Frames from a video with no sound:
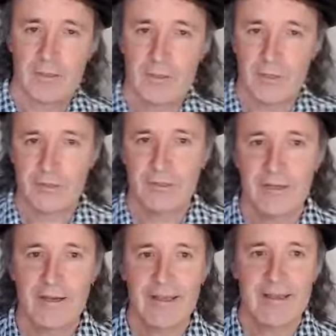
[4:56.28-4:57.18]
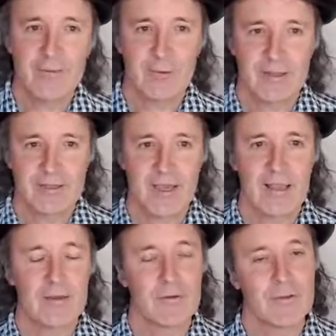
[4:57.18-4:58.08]
Don't let anyone
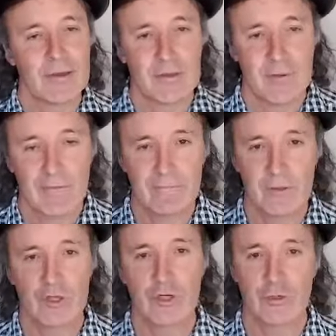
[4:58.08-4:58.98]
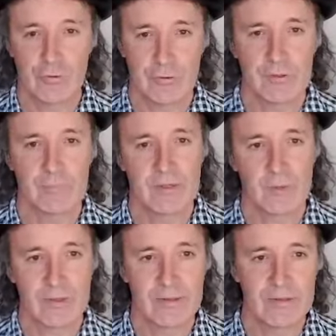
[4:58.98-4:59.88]
tell you that you have to choose
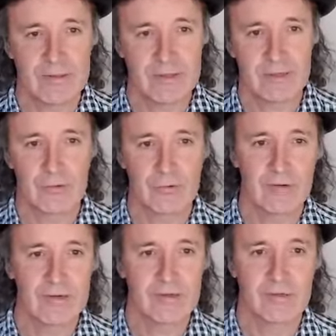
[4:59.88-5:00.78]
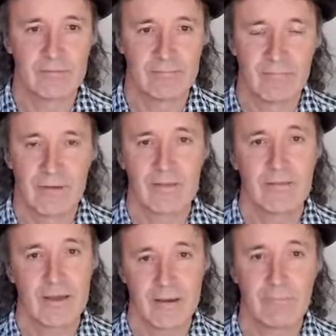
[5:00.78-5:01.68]
between these stories. They are